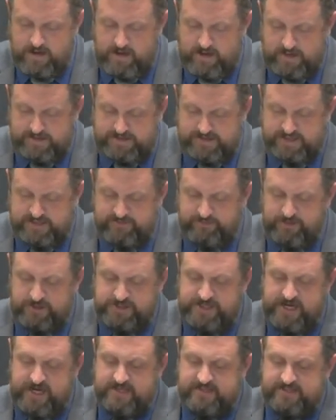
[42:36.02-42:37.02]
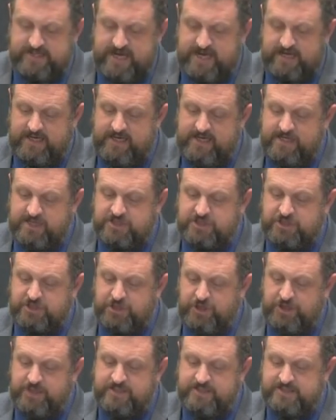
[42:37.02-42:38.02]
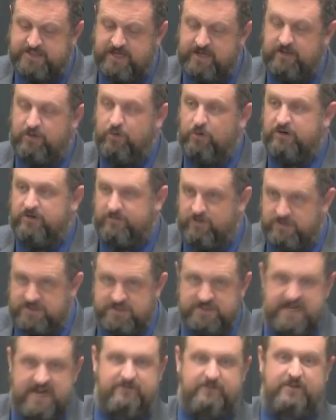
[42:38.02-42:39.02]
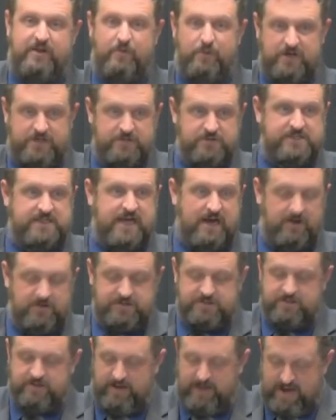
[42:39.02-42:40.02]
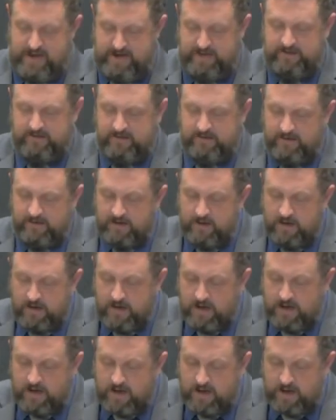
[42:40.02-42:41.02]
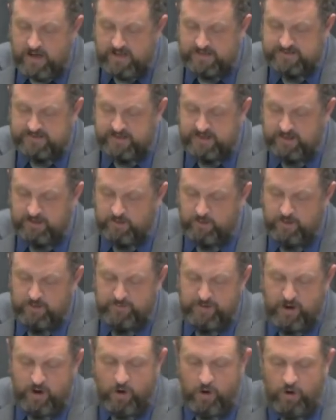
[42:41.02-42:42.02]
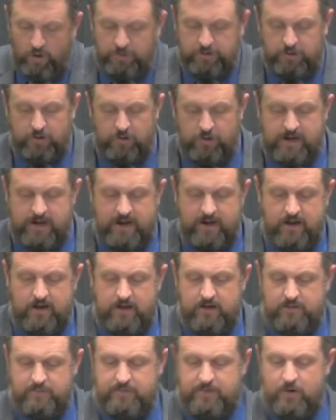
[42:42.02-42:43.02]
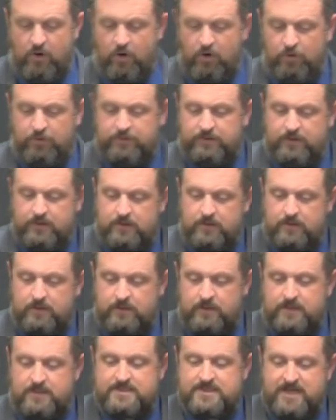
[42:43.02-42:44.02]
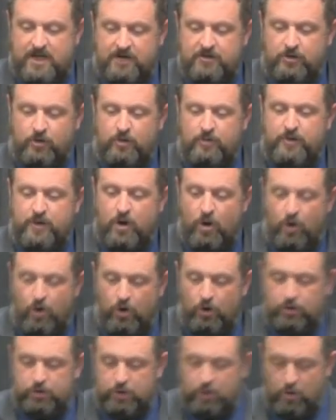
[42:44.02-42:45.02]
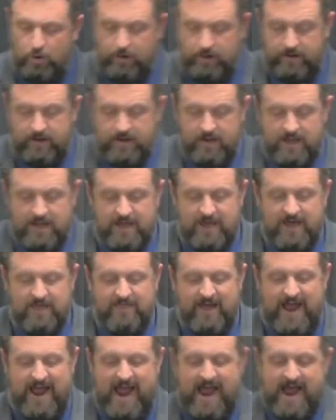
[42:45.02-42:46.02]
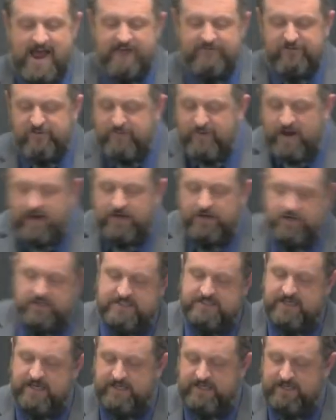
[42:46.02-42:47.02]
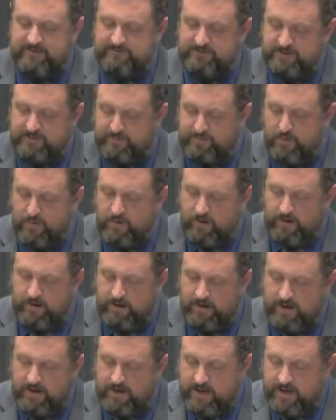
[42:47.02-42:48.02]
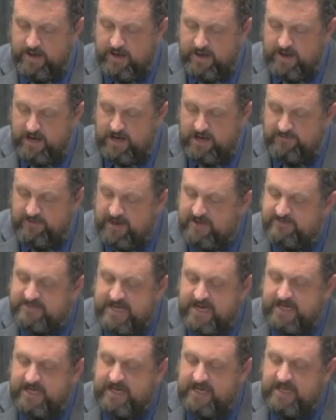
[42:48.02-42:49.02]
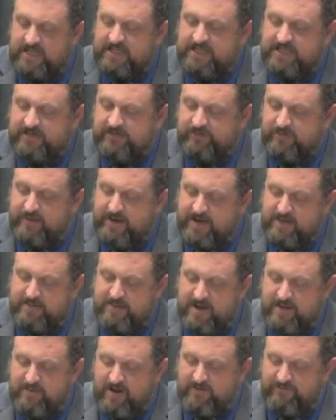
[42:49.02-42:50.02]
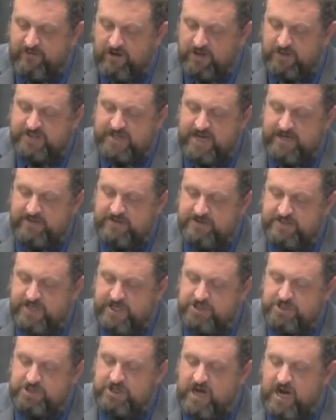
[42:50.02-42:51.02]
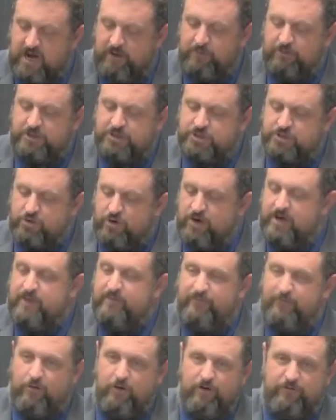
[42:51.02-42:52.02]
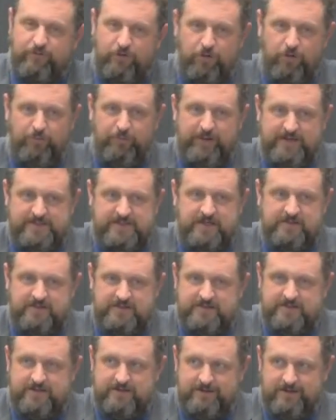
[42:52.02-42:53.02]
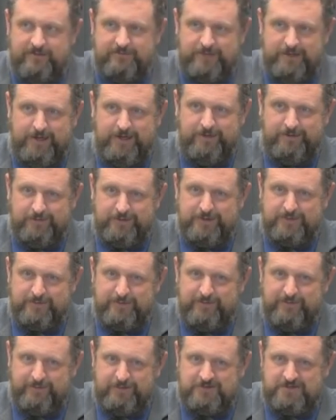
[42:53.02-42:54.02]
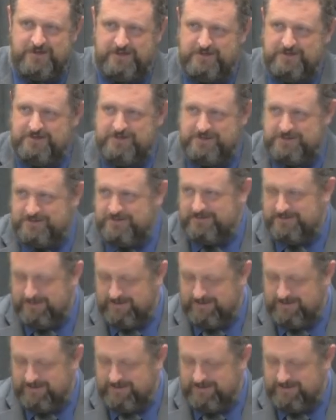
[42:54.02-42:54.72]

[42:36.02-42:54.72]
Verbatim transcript: It says in verse 8, And Zacchaeus stood and said unto the Lord, of course, this is after they went to his house and ate, and said unto the Lord, Behold, the Lord, uh, behold, and said unto the Lord, Behold, Lord, the half of my goods I give to the poor. And if I have taken anything from any man by false accusation, I will restore him fourfold. Basically saying, I've taken things by false accusation.